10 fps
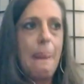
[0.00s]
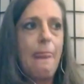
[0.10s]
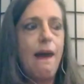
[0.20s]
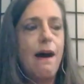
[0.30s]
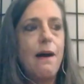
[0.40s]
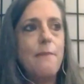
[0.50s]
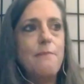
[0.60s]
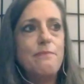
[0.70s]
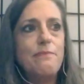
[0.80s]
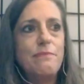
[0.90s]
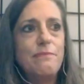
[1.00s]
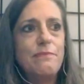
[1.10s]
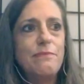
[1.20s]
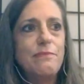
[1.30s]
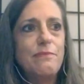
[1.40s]
um,
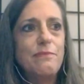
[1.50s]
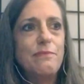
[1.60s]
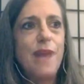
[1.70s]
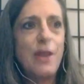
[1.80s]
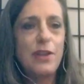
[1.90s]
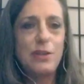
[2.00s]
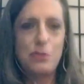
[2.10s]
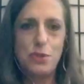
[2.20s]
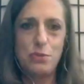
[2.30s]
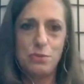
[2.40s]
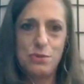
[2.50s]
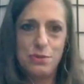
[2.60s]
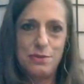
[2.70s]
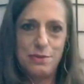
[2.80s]
I look at their shoes.